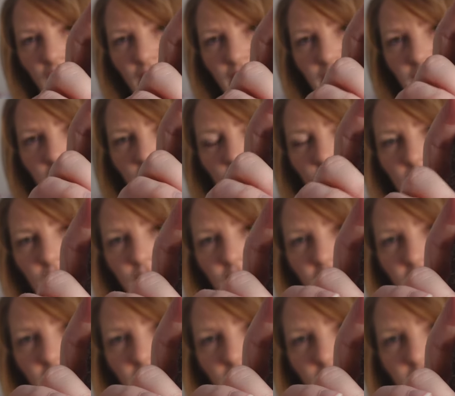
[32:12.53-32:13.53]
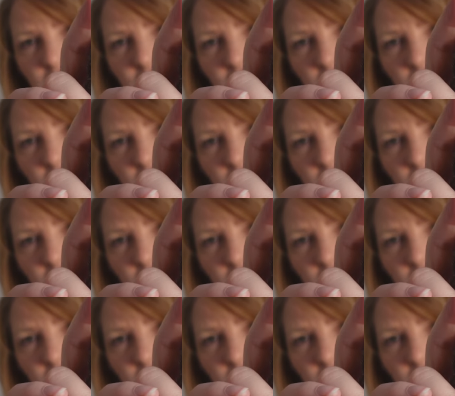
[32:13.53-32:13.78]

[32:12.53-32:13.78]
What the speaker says: I think it will look really nice